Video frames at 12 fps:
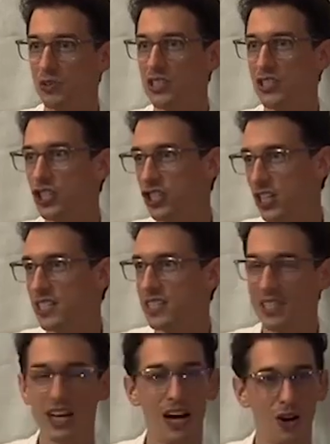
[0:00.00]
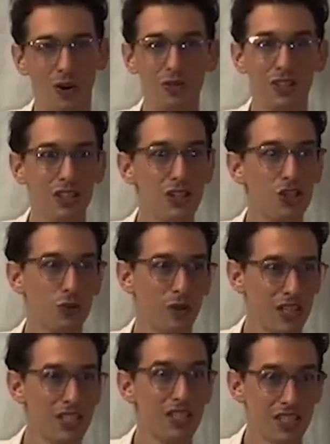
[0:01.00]
this shuts down it
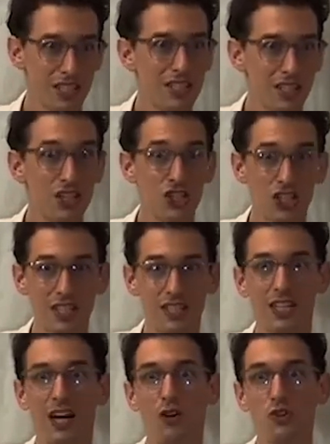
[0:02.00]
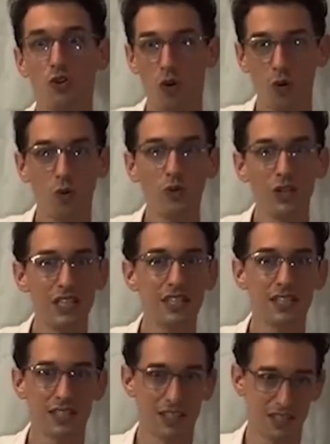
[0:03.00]
shuts down your only
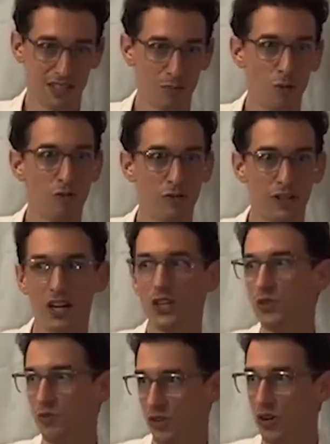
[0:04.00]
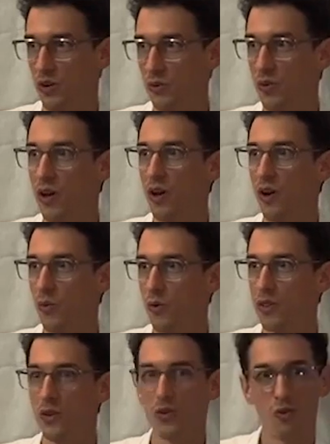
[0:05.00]
system of letting you know
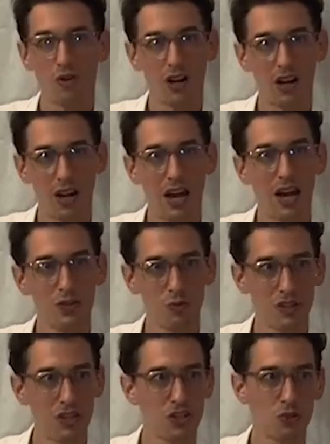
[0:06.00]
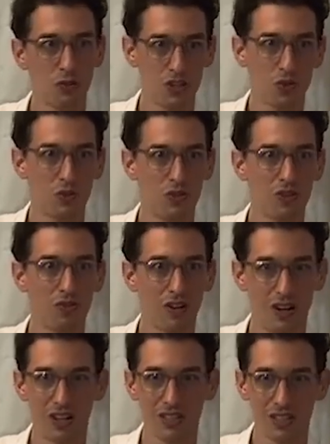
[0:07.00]
whether you are aligned with Ishvara's order or
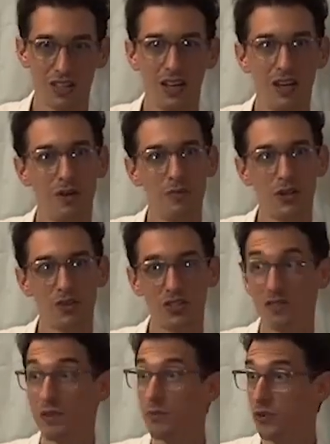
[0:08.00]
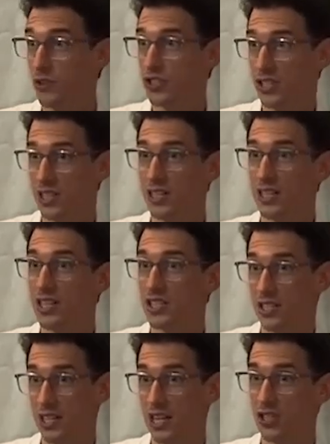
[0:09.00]
not. Because if the person
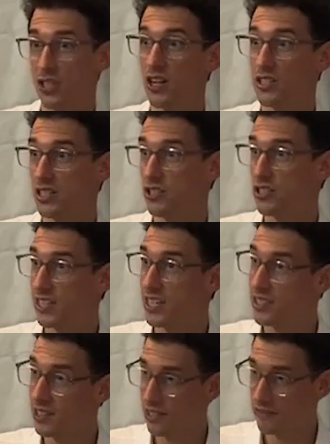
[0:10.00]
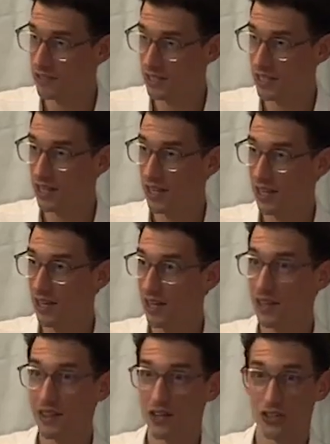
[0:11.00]
has lost their sensitivity,
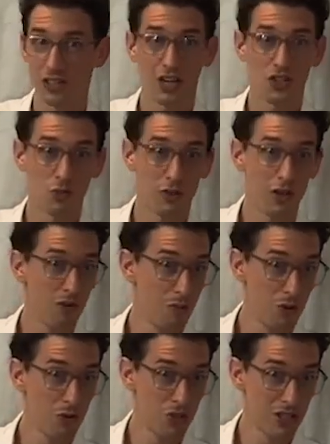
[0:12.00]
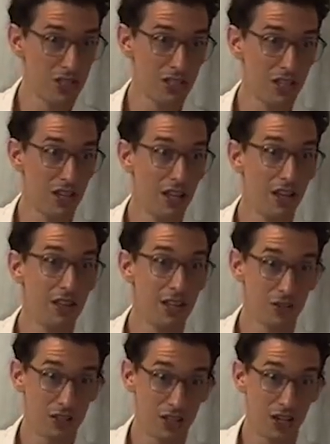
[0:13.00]
their touch with their emotions,
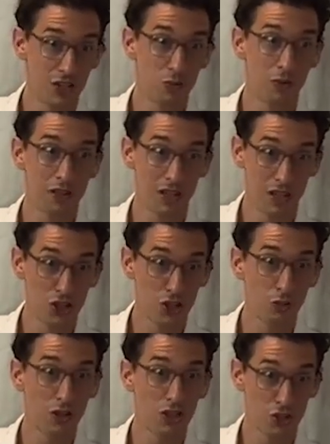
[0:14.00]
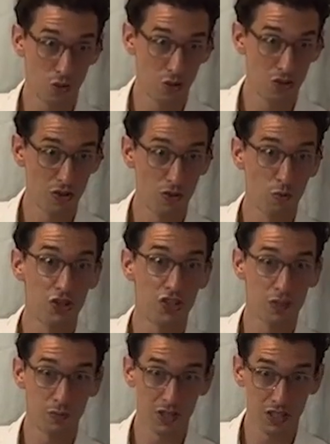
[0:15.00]
their touch with Ishvara's order, which is
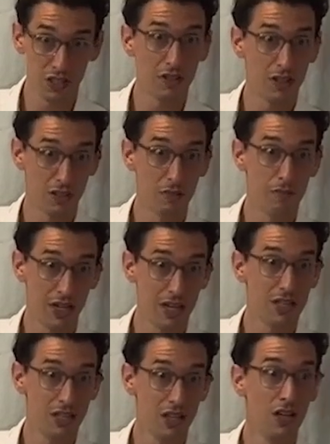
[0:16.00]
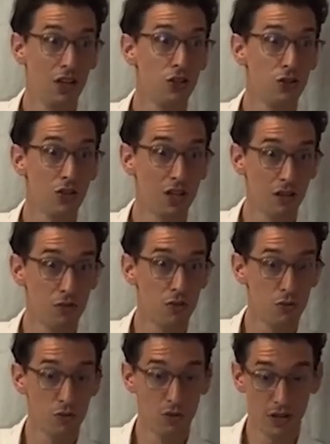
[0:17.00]
specifically made to give
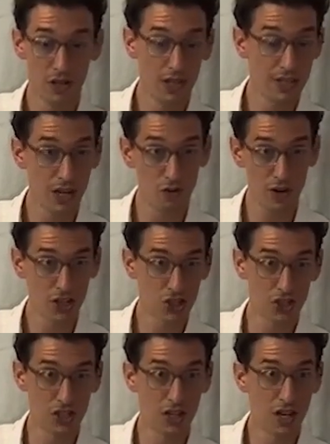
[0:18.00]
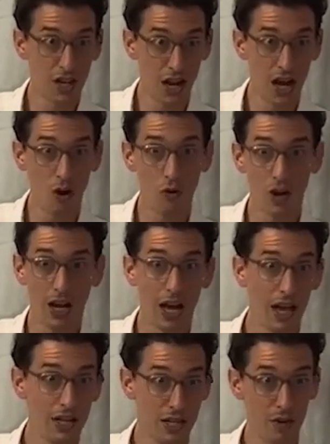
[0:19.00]
you that direction, how
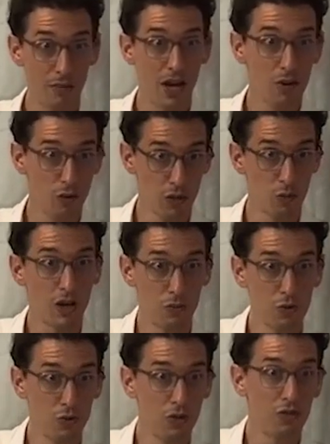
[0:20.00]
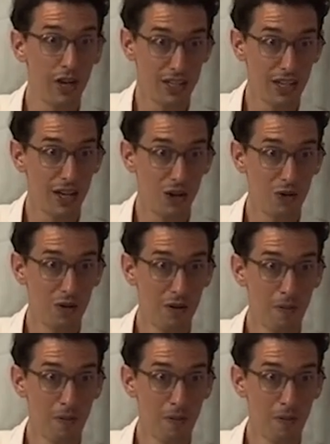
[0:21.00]
aligned am I with what I'm doing right now,